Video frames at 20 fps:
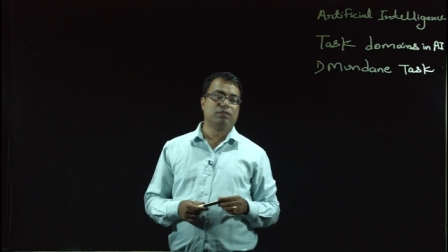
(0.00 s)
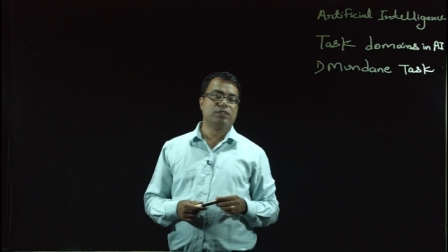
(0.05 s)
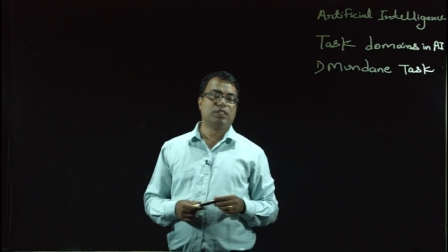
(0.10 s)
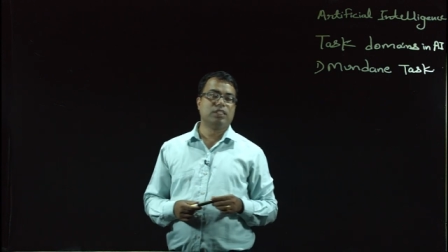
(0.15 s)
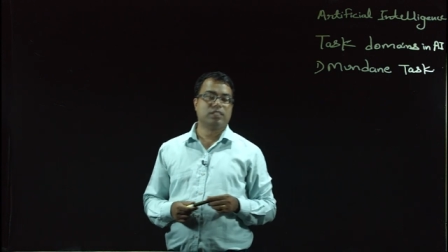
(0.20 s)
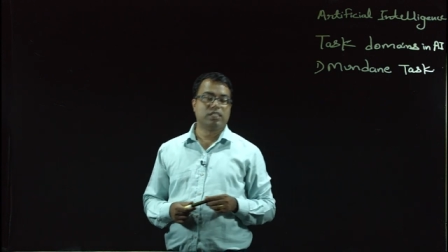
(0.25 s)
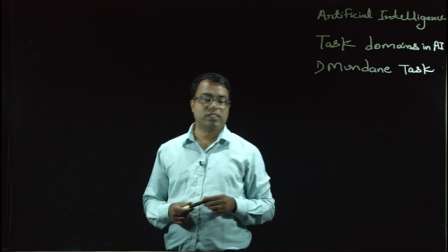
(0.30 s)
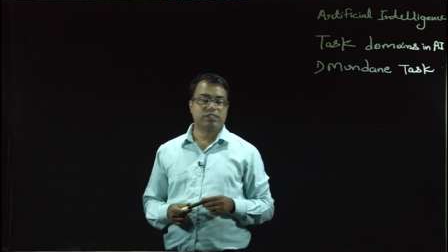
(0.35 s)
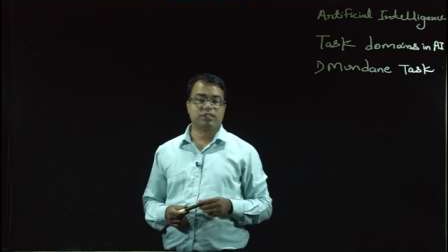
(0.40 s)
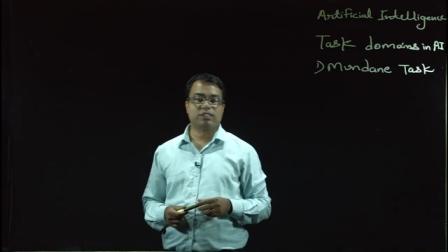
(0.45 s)

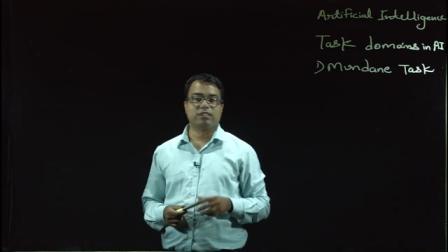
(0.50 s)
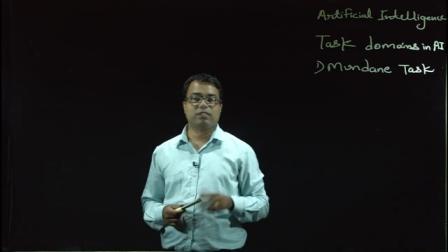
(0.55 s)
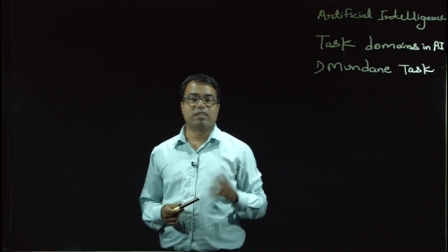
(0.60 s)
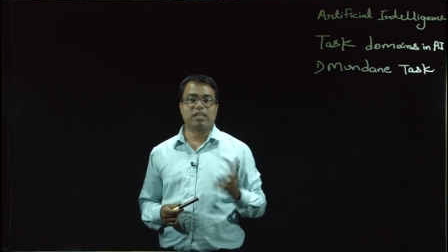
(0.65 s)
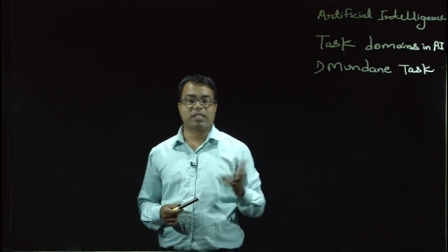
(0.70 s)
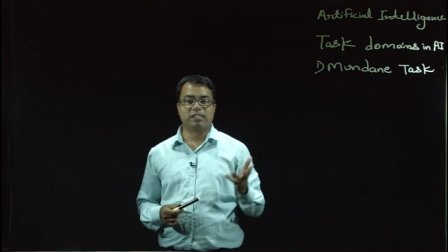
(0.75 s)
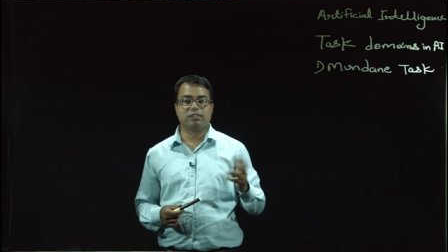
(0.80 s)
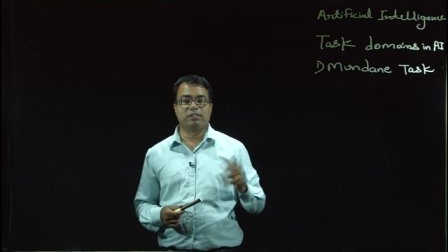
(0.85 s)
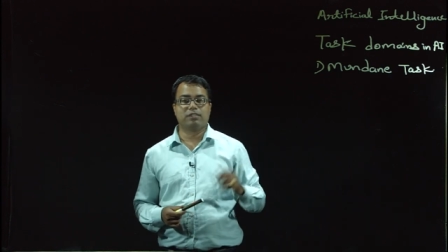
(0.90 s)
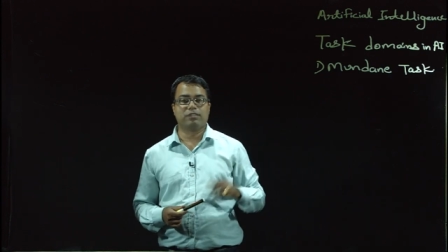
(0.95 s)
generation,
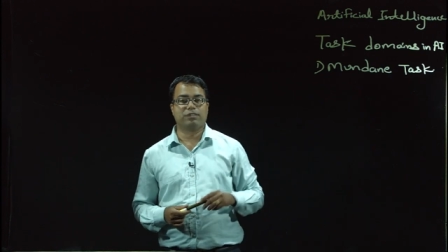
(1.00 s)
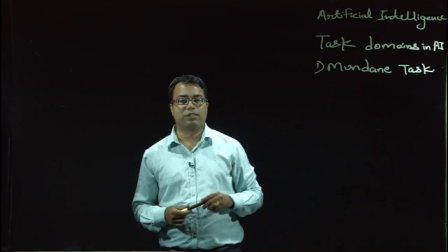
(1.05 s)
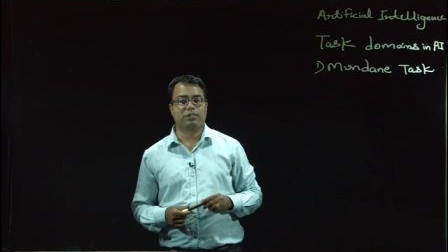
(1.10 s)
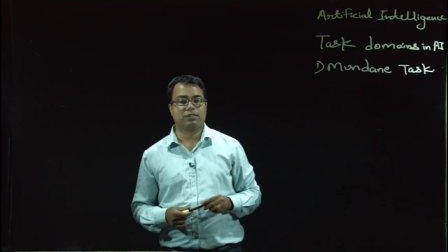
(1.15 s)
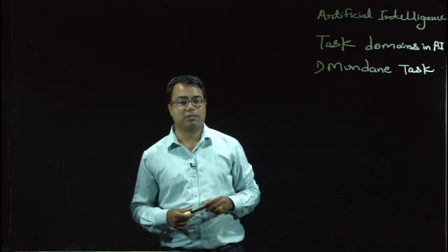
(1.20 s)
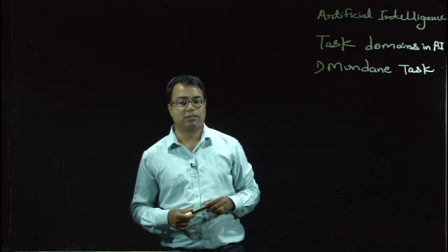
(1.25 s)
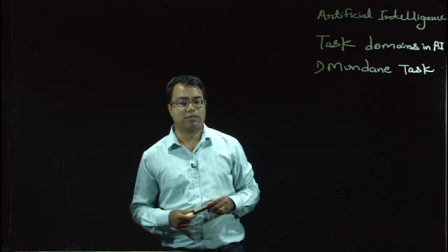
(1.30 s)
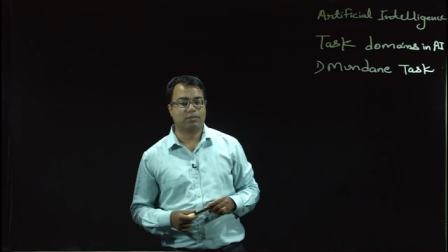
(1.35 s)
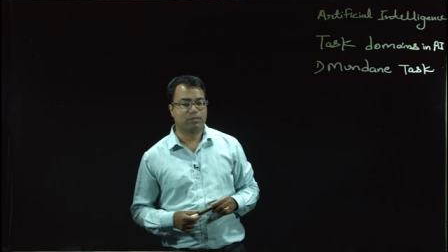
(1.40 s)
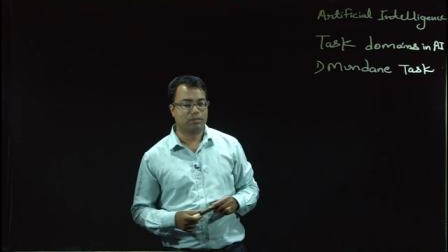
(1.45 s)

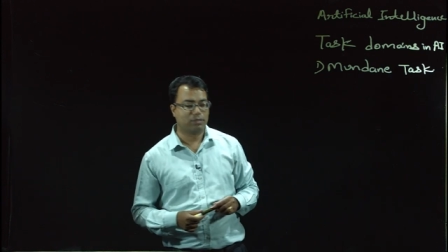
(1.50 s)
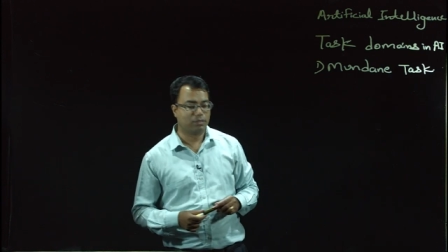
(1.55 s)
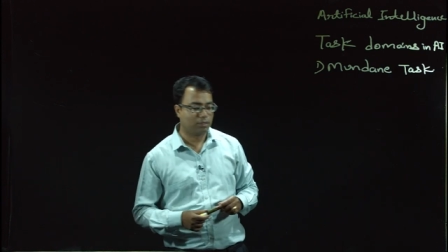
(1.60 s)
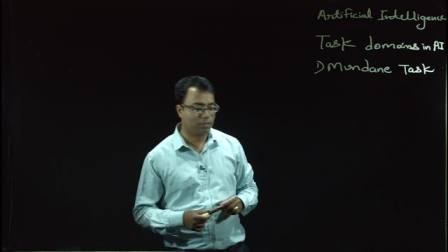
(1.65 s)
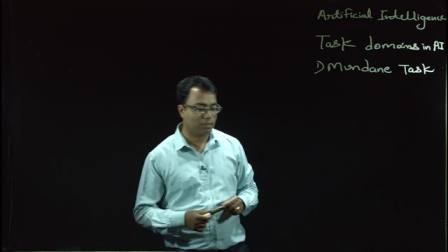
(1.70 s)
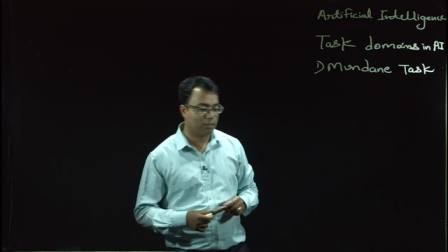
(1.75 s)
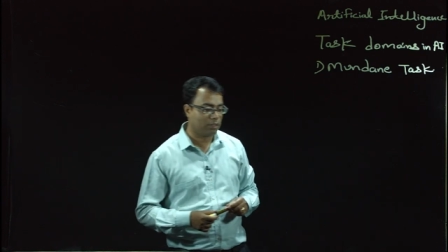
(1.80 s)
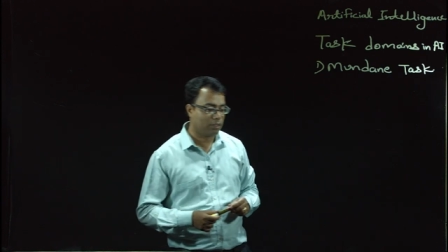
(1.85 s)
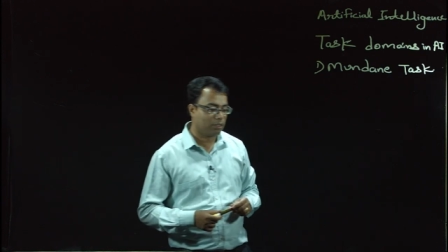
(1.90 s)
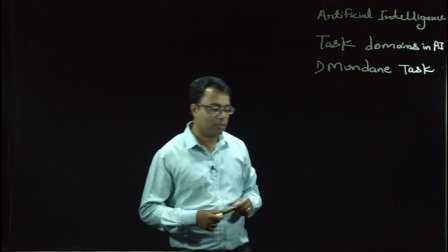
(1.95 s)
translation,
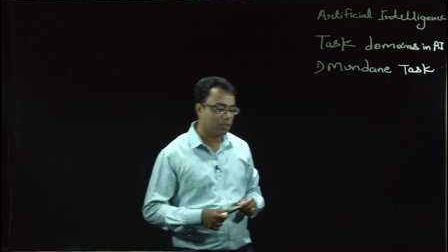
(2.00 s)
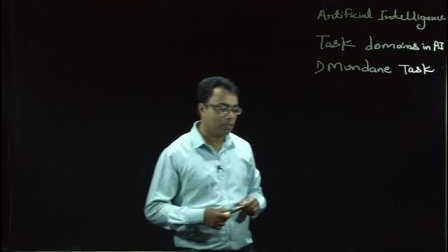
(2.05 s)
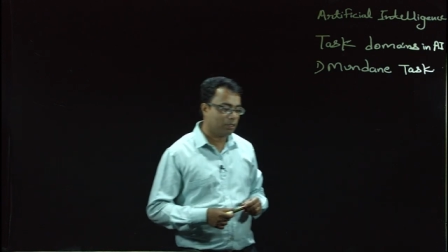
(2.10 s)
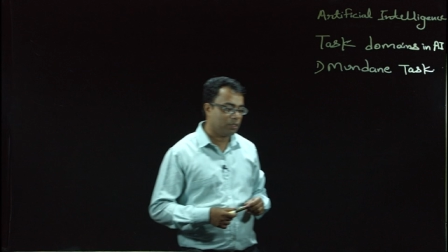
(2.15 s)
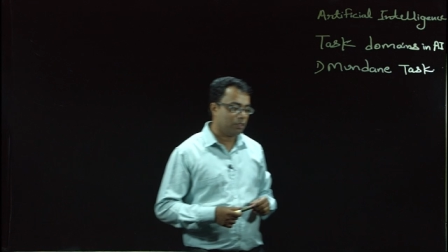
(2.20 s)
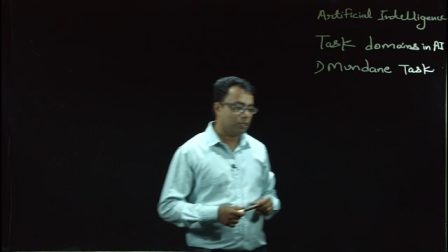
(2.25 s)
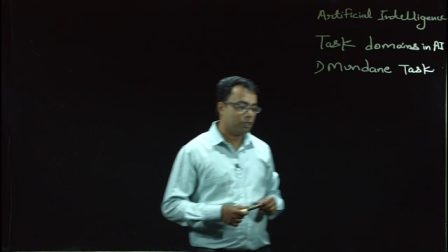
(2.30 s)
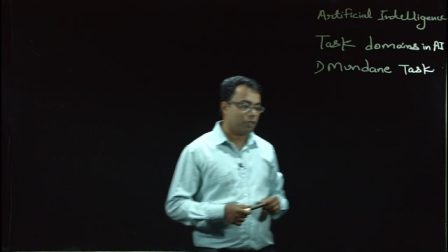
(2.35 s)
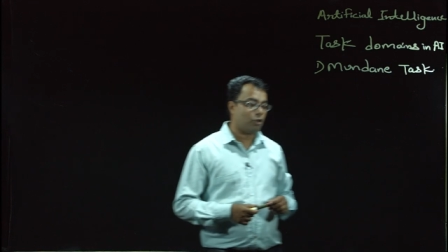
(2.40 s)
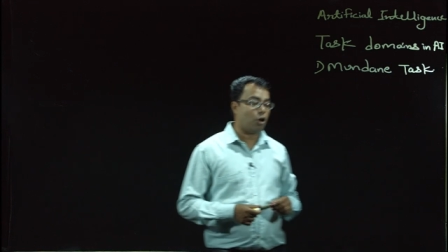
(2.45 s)

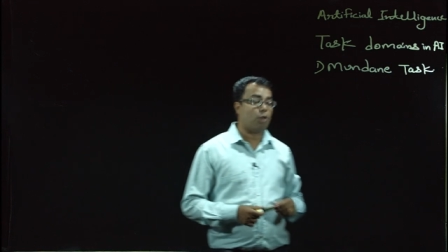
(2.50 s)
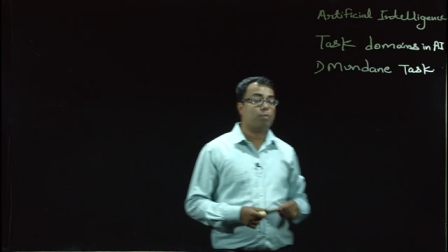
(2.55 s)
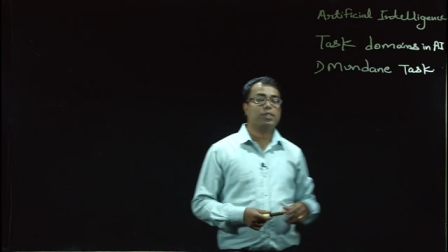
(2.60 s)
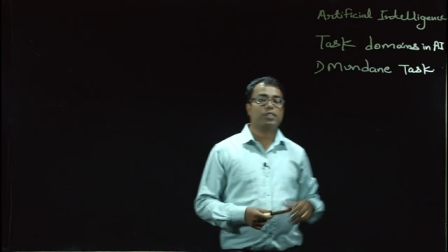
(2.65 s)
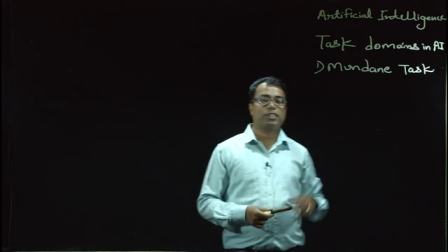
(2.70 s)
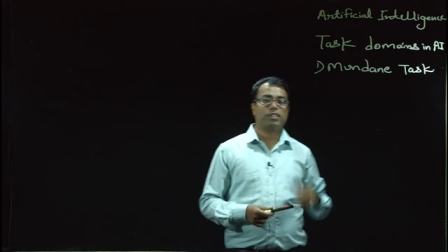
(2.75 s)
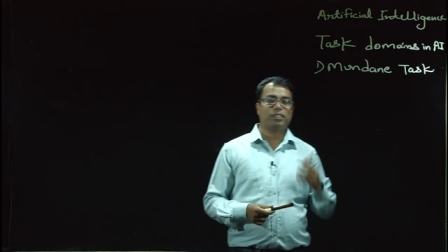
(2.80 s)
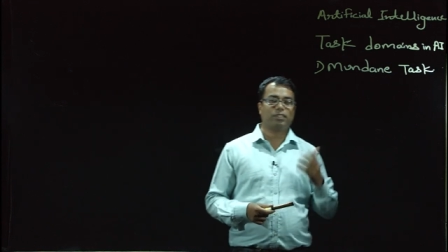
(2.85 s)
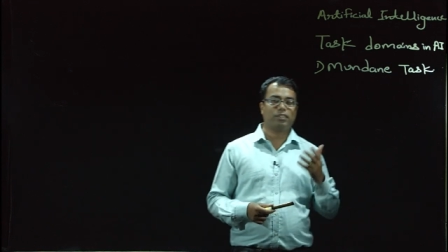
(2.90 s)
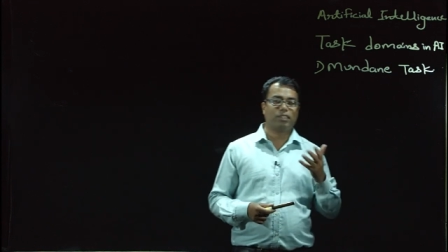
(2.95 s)

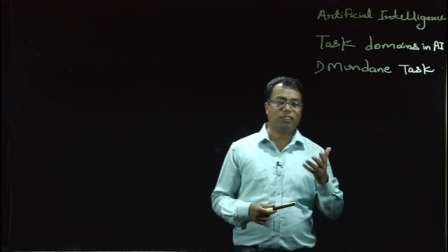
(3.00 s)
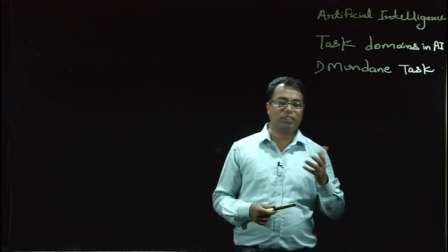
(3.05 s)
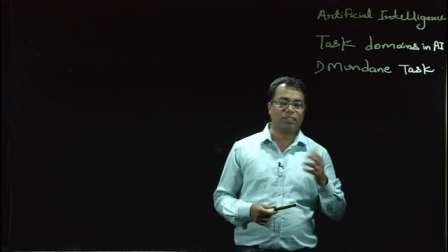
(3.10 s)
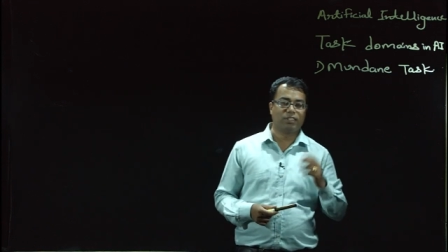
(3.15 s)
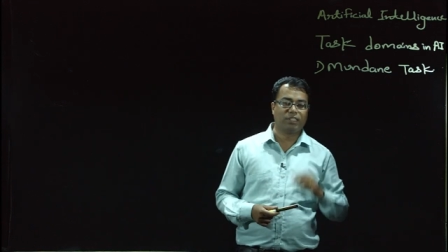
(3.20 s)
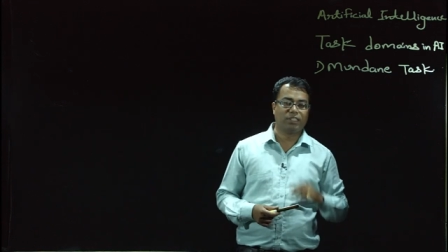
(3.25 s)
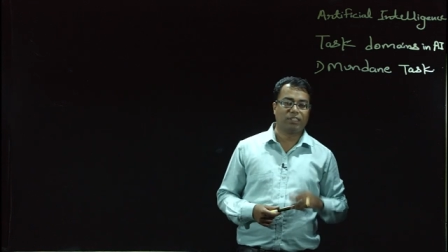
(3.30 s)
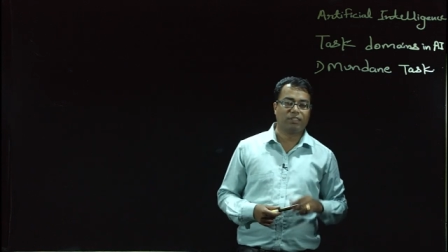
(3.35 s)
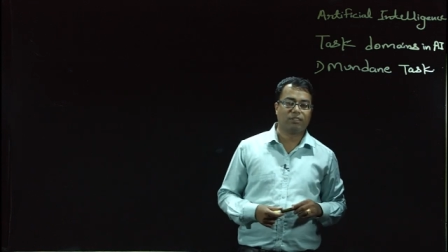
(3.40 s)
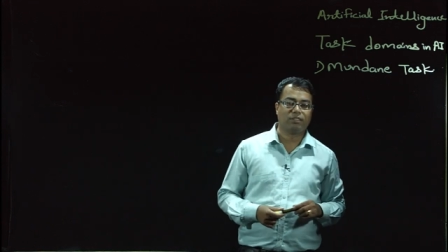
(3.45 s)
common sense
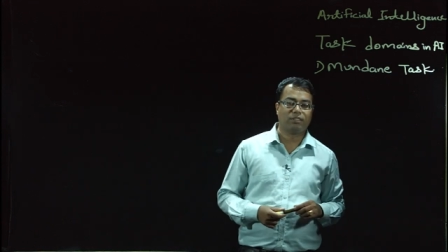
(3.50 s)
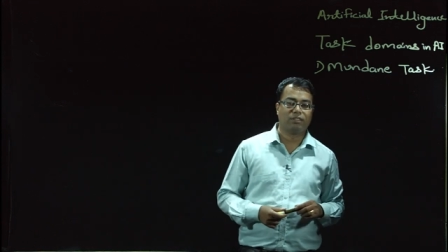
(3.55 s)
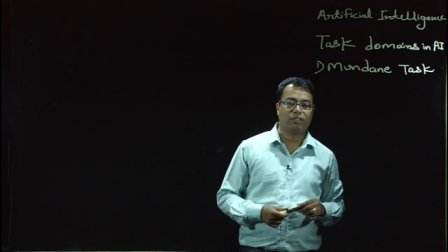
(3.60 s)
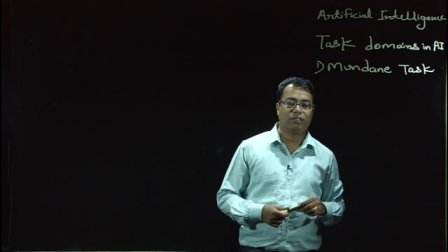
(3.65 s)
reasoning,